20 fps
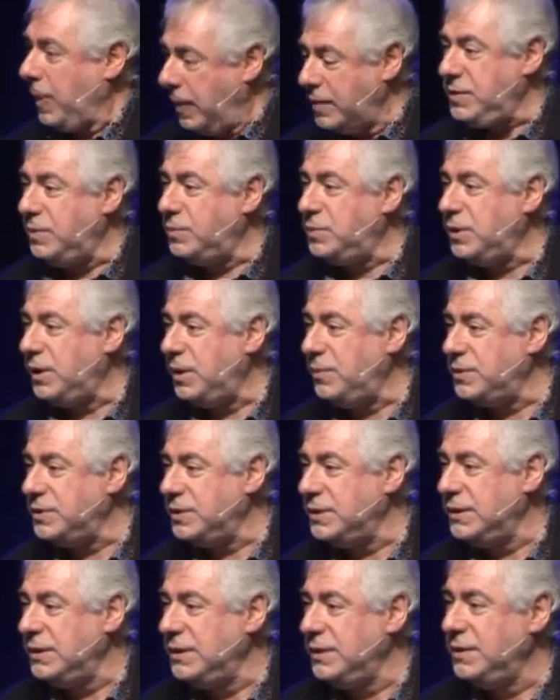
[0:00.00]

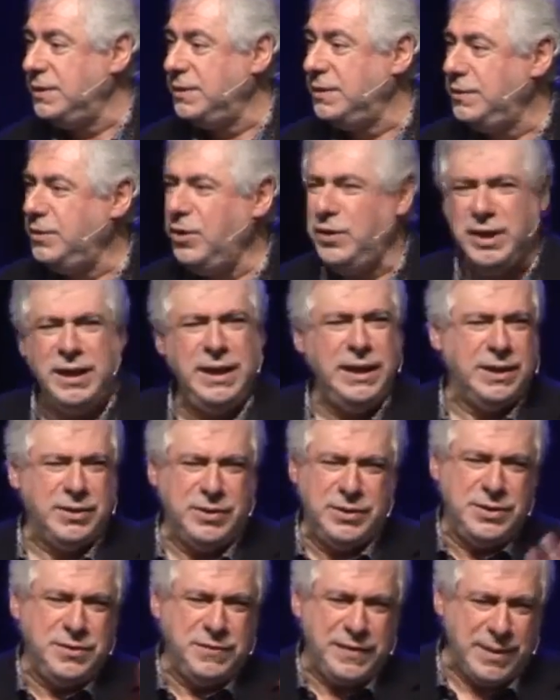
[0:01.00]
sometimes. Not here,
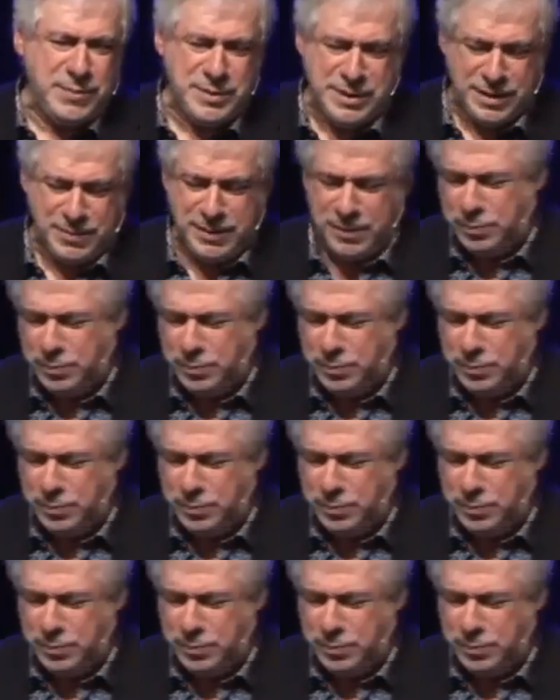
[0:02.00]
Christian Family Center,